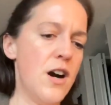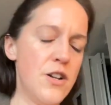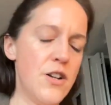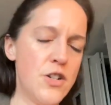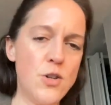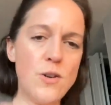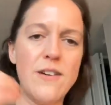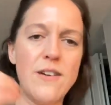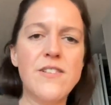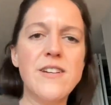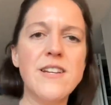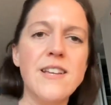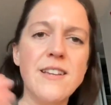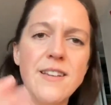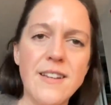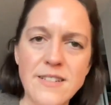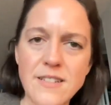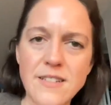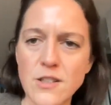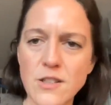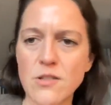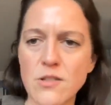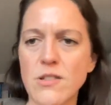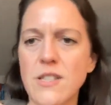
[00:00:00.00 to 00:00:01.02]
Do you have any
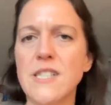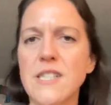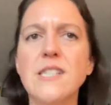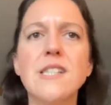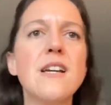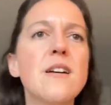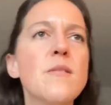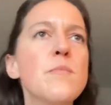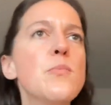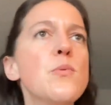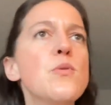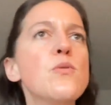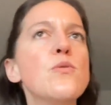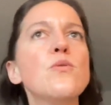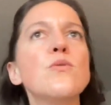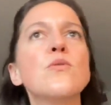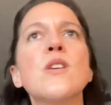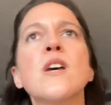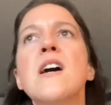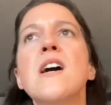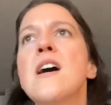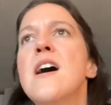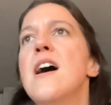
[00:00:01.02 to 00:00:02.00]
ideas for examples?